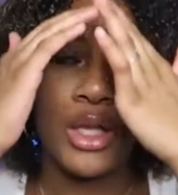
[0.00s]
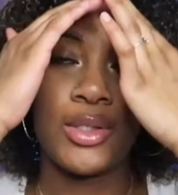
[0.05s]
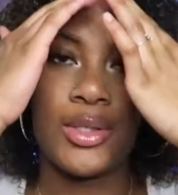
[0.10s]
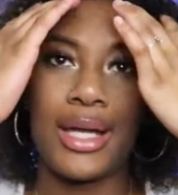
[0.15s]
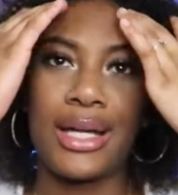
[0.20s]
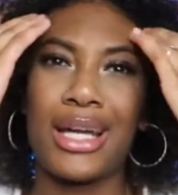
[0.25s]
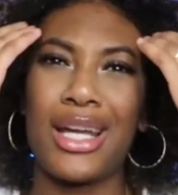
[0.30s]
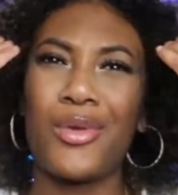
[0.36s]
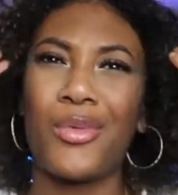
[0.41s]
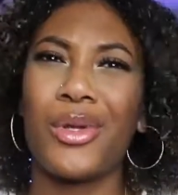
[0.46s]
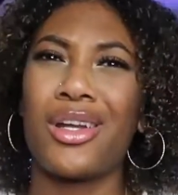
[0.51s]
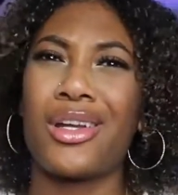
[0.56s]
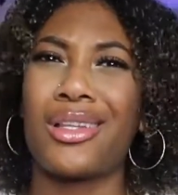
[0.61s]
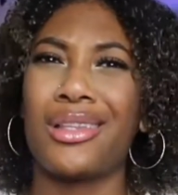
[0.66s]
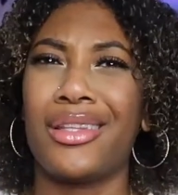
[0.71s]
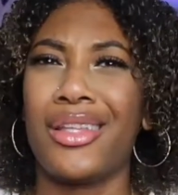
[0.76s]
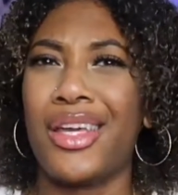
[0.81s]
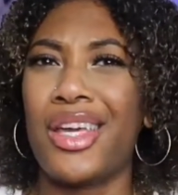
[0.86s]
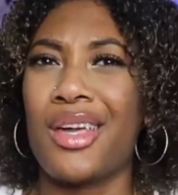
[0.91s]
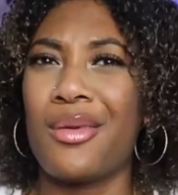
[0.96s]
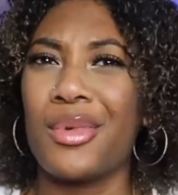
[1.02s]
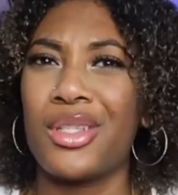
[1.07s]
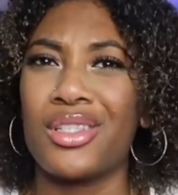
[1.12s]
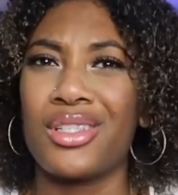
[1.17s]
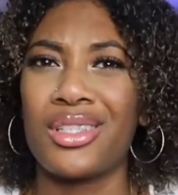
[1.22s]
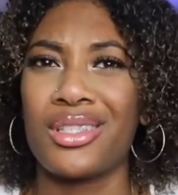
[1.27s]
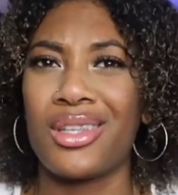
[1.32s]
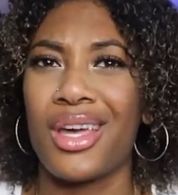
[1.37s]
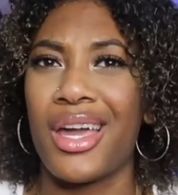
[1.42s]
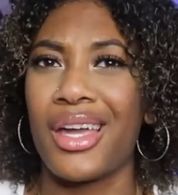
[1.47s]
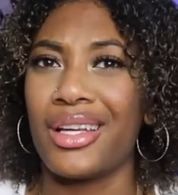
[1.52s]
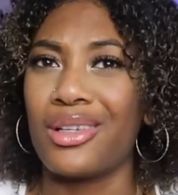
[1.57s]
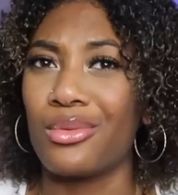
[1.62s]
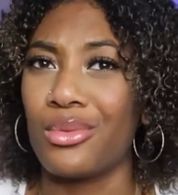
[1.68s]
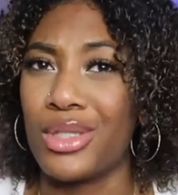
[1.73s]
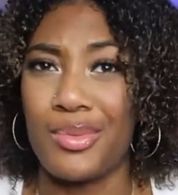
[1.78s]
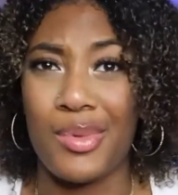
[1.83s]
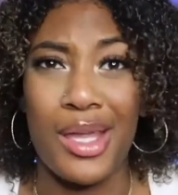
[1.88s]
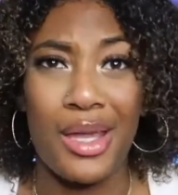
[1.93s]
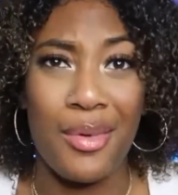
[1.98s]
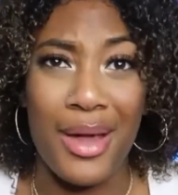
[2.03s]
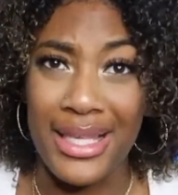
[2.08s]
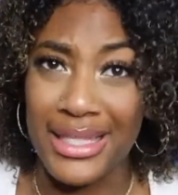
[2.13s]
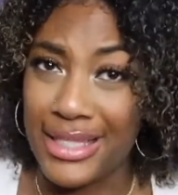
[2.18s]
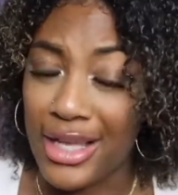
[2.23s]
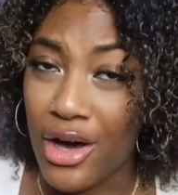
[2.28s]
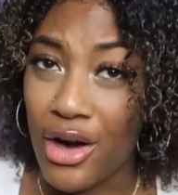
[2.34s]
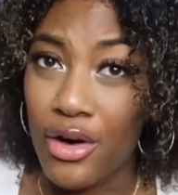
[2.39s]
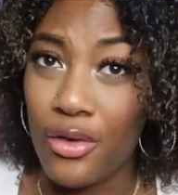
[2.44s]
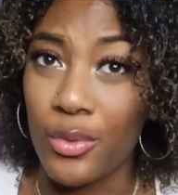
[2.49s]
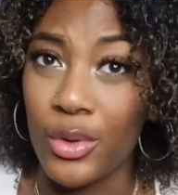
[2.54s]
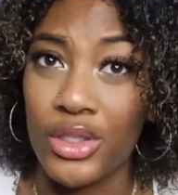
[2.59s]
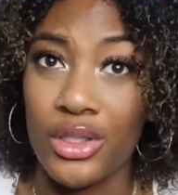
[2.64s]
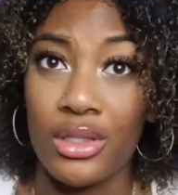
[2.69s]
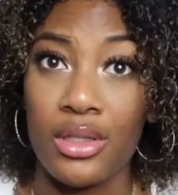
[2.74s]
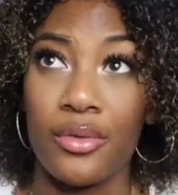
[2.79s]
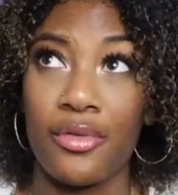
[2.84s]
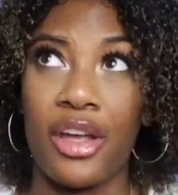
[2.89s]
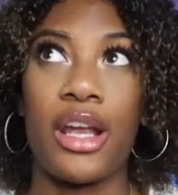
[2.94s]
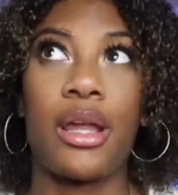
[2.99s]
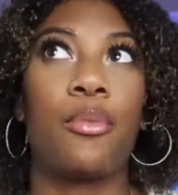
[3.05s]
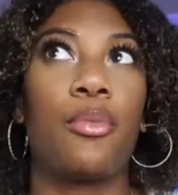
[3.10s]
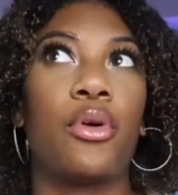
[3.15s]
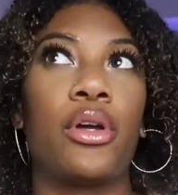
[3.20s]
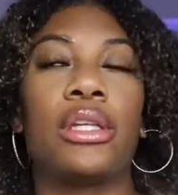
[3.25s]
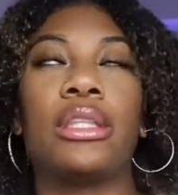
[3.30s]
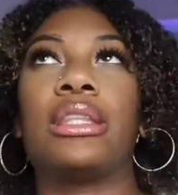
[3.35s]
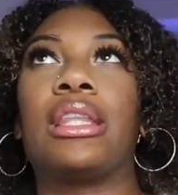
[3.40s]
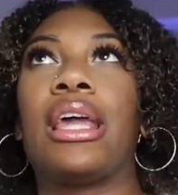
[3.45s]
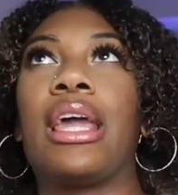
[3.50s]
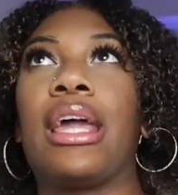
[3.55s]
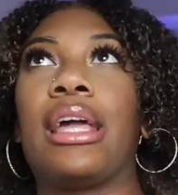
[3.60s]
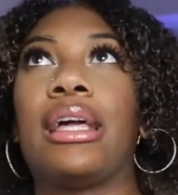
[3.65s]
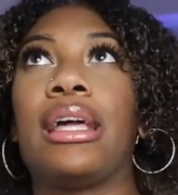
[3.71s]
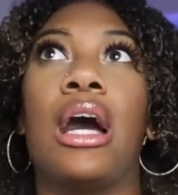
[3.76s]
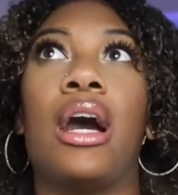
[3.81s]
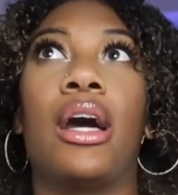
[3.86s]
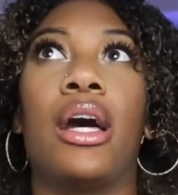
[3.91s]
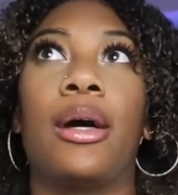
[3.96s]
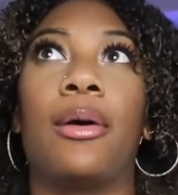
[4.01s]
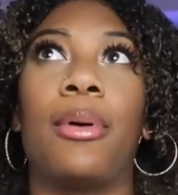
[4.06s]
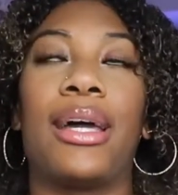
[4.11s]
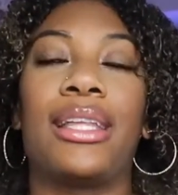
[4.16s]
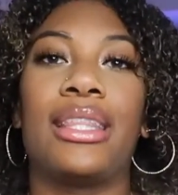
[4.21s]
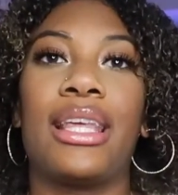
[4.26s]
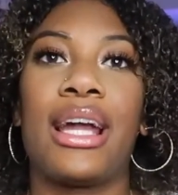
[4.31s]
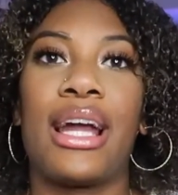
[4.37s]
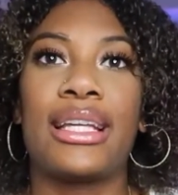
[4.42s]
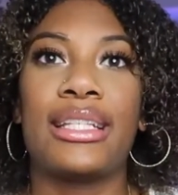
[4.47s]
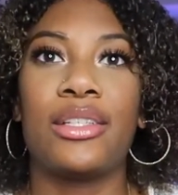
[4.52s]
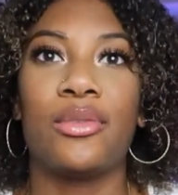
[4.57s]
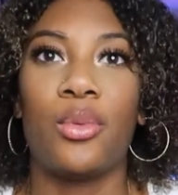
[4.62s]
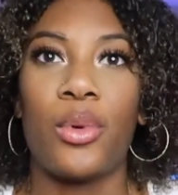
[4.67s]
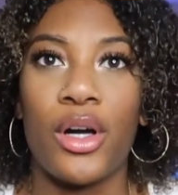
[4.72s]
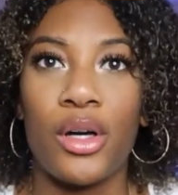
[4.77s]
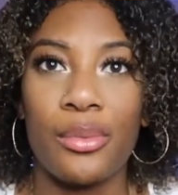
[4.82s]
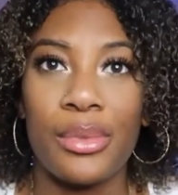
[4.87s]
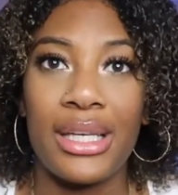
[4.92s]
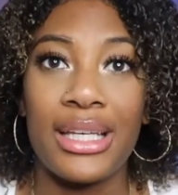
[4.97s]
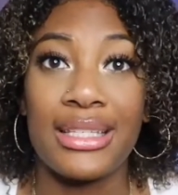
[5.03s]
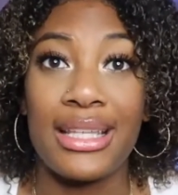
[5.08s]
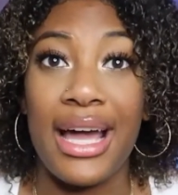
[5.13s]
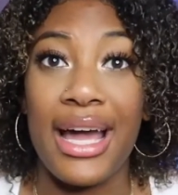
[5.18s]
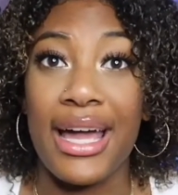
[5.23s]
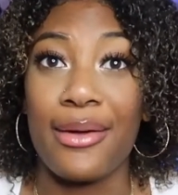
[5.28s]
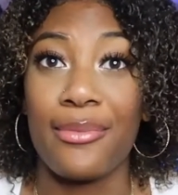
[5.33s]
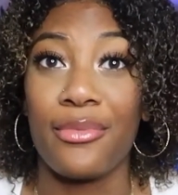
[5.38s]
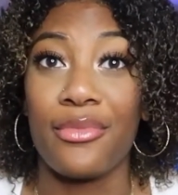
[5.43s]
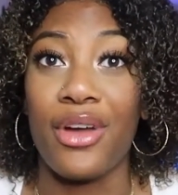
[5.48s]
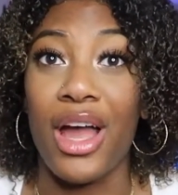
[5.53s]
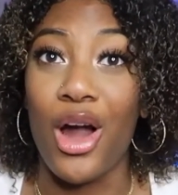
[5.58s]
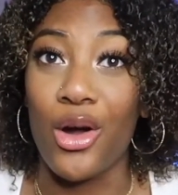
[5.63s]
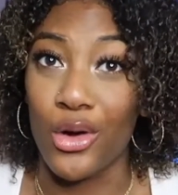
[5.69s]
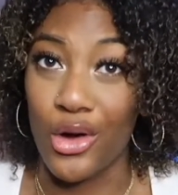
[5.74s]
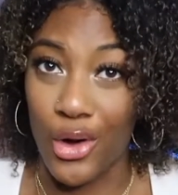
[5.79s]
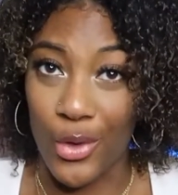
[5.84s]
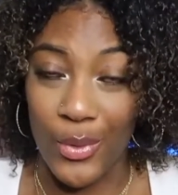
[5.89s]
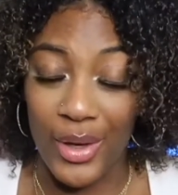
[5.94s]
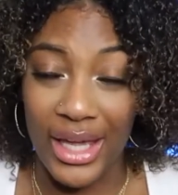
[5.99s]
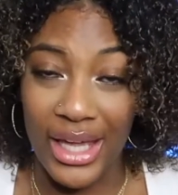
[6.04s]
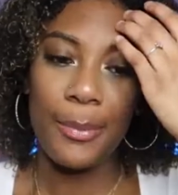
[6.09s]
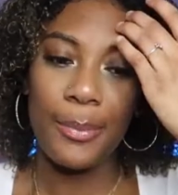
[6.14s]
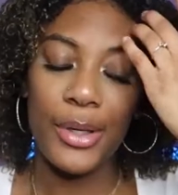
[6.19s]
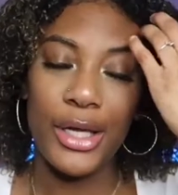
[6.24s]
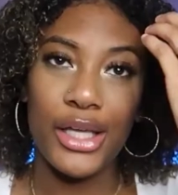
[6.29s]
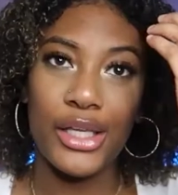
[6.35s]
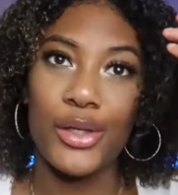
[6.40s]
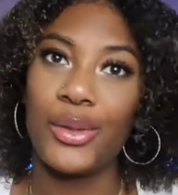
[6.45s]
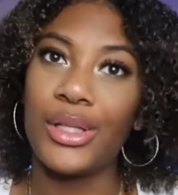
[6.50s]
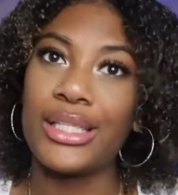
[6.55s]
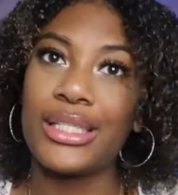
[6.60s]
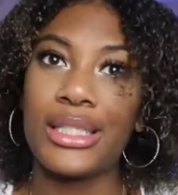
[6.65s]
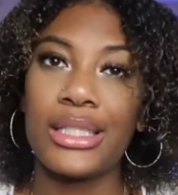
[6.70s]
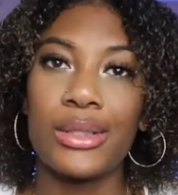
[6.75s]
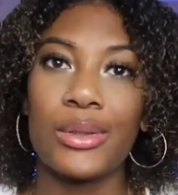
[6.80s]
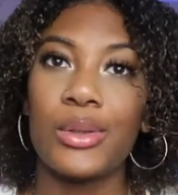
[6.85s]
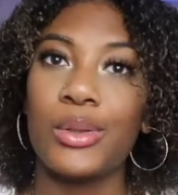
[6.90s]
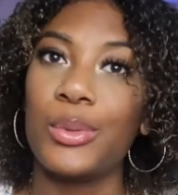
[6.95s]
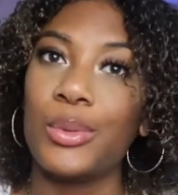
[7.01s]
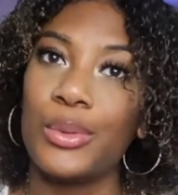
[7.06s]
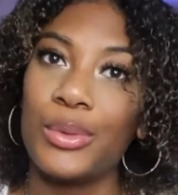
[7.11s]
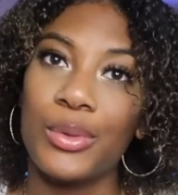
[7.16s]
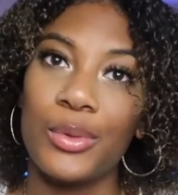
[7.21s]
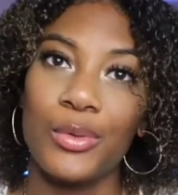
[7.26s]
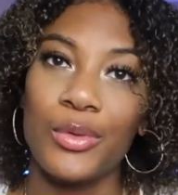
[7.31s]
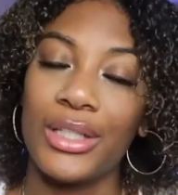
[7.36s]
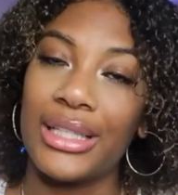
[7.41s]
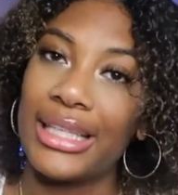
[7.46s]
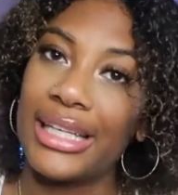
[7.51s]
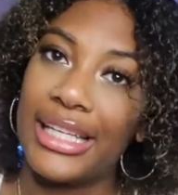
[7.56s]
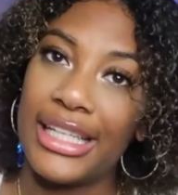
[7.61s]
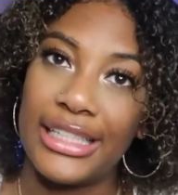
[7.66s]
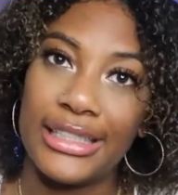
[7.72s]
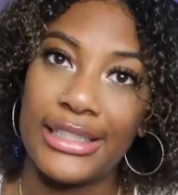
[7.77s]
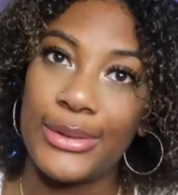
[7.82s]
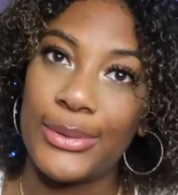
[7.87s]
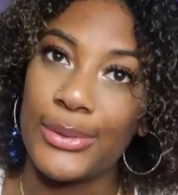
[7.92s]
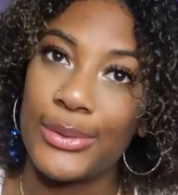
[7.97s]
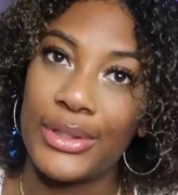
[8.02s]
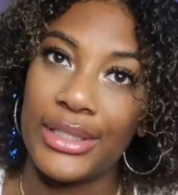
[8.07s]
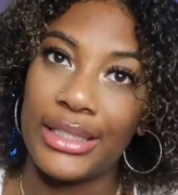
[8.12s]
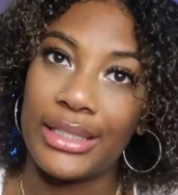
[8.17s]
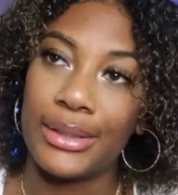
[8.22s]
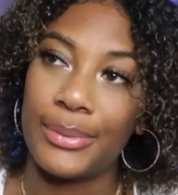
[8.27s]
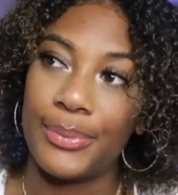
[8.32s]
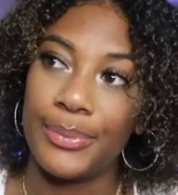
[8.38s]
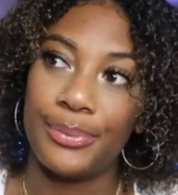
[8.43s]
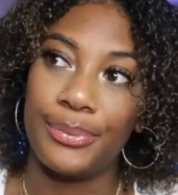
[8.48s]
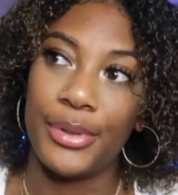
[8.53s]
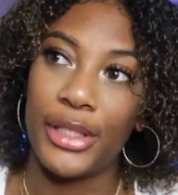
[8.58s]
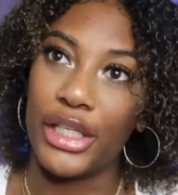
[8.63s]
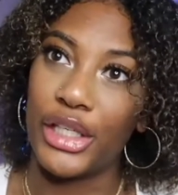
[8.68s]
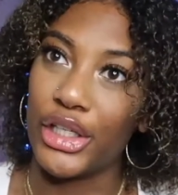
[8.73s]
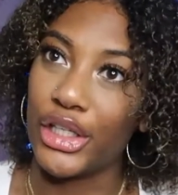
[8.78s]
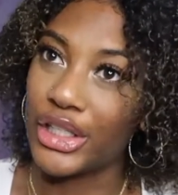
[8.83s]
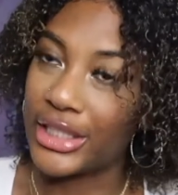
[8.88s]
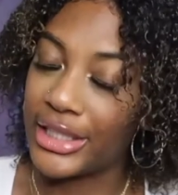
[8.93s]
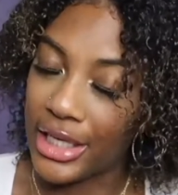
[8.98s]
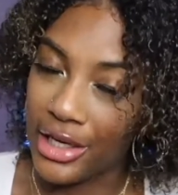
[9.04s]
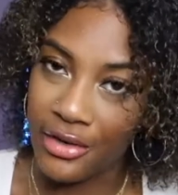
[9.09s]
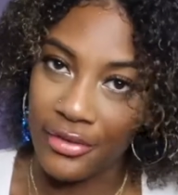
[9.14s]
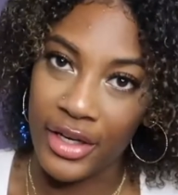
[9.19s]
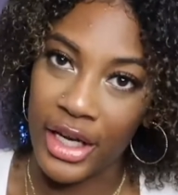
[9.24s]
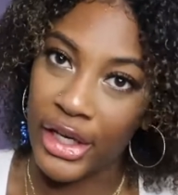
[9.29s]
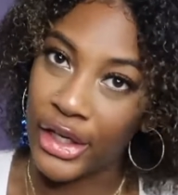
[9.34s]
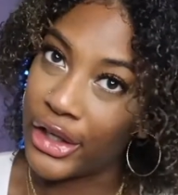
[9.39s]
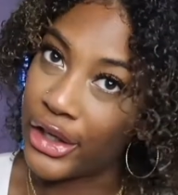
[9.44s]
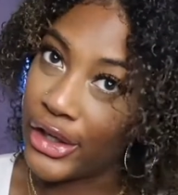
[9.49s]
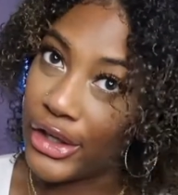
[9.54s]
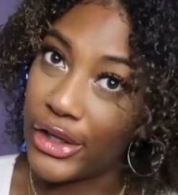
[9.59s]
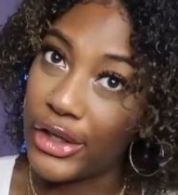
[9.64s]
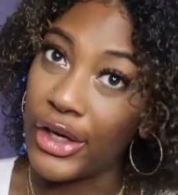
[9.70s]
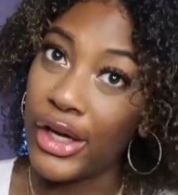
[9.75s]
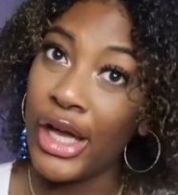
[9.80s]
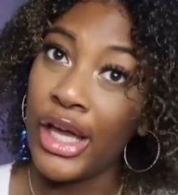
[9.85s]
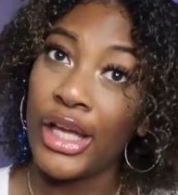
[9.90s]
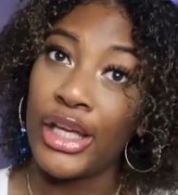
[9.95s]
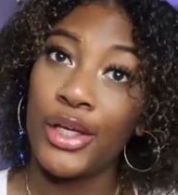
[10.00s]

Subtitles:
So I kind of went on a limb and just like was being myself, which is a very important thing. I think I did well because I'm outgoing, but you need to really get into the being yourself kind of girl.